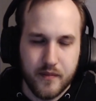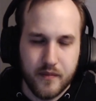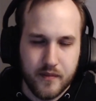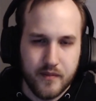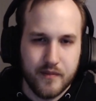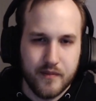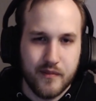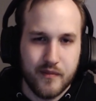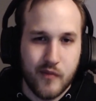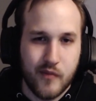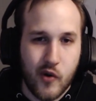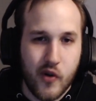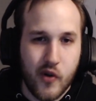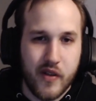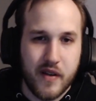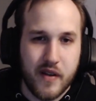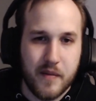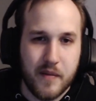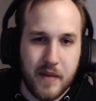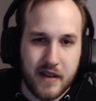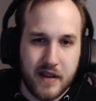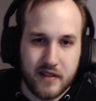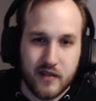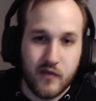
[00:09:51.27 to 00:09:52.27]
more than
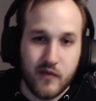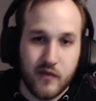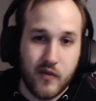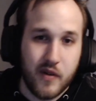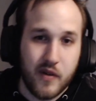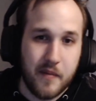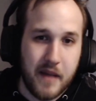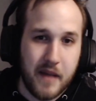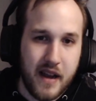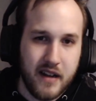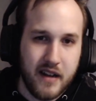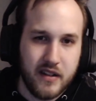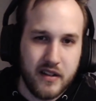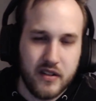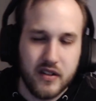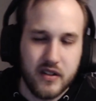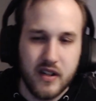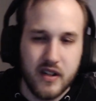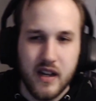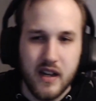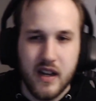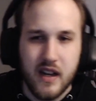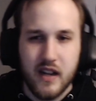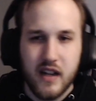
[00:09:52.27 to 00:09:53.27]
best of 1 match.
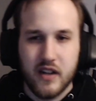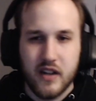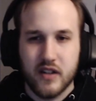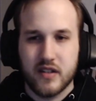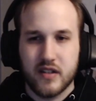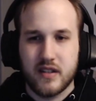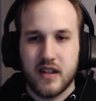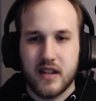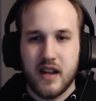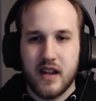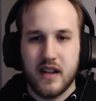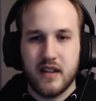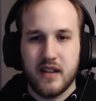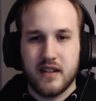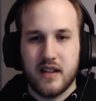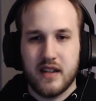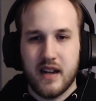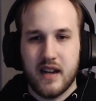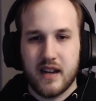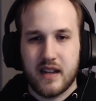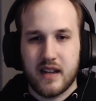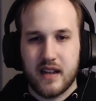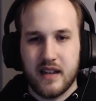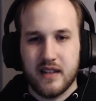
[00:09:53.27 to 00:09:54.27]
Your side
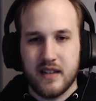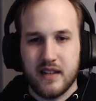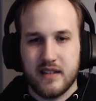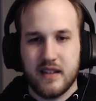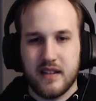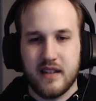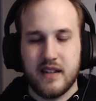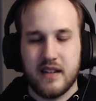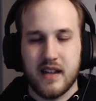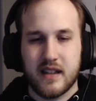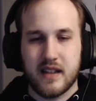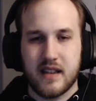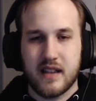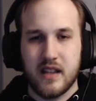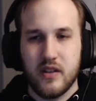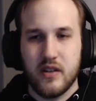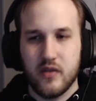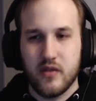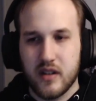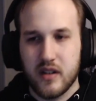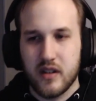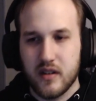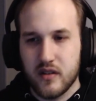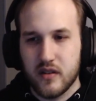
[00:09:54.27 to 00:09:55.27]
deck is a deck that you
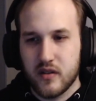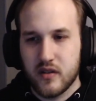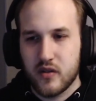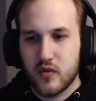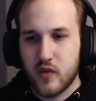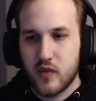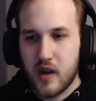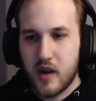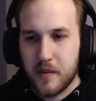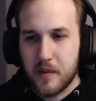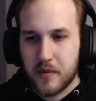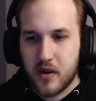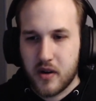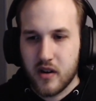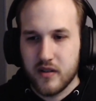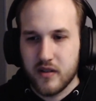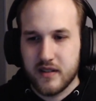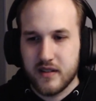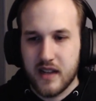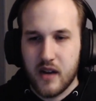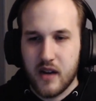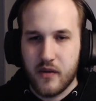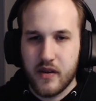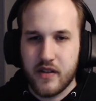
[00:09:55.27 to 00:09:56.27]
can swap cards
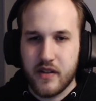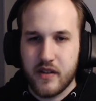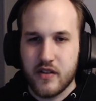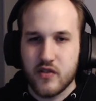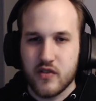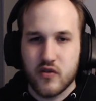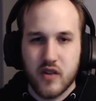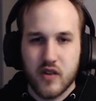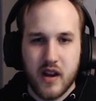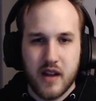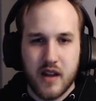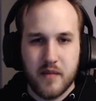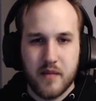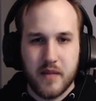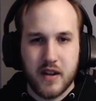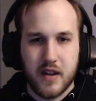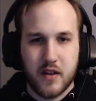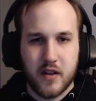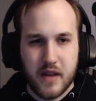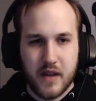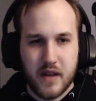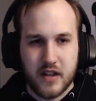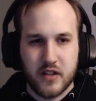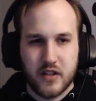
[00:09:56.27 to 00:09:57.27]
out with to try and make
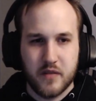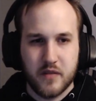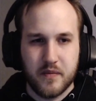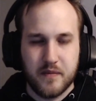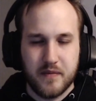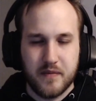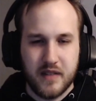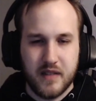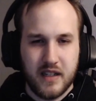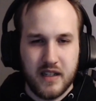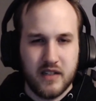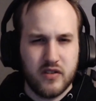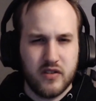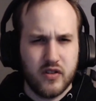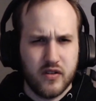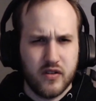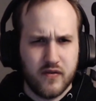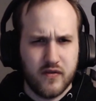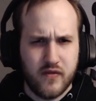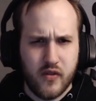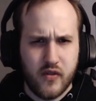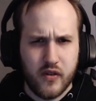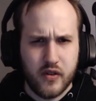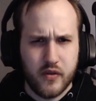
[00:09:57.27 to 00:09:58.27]
your matchup easier
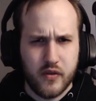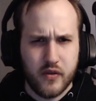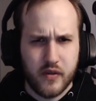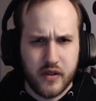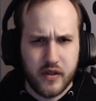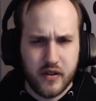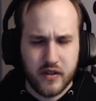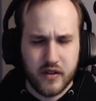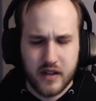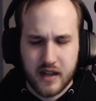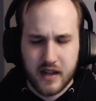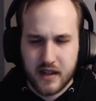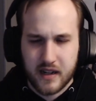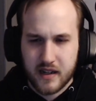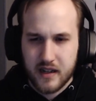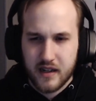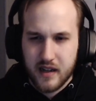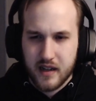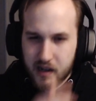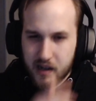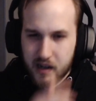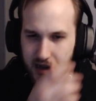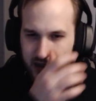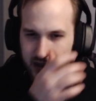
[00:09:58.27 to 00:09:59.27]
for you with your deck.
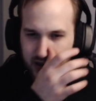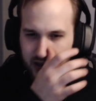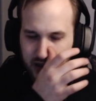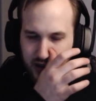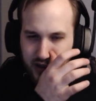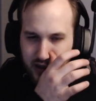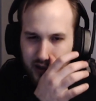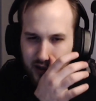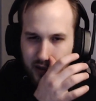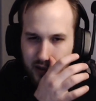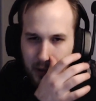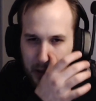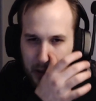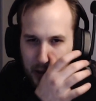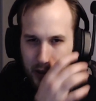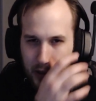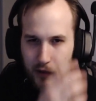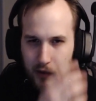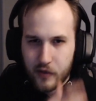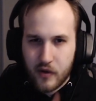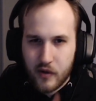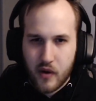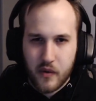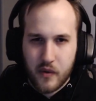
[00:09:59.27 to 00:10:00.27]
So you can,
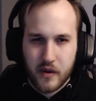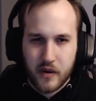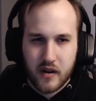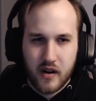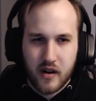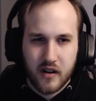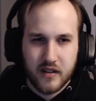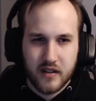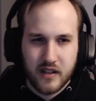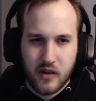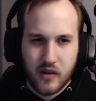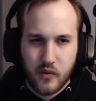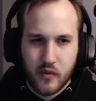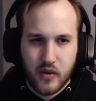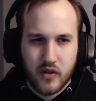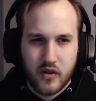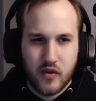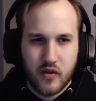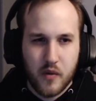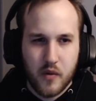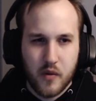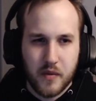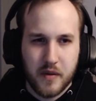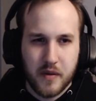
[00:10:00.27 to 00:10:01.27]
throw in cards that would
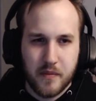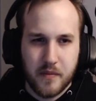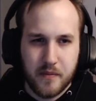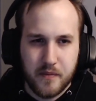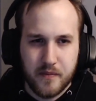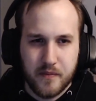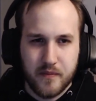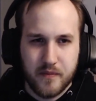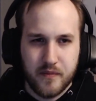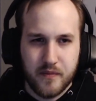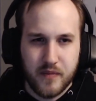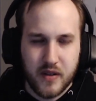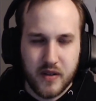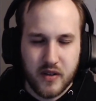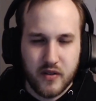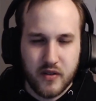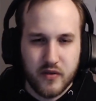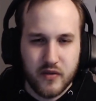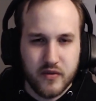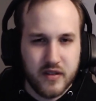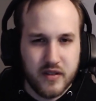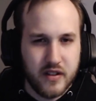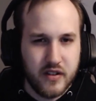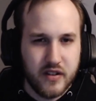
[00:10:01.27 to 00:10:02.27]
normally be
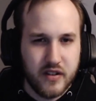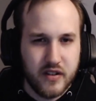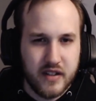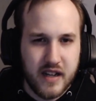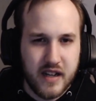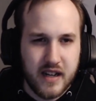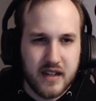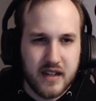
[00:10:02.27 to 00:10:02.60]
used in your deck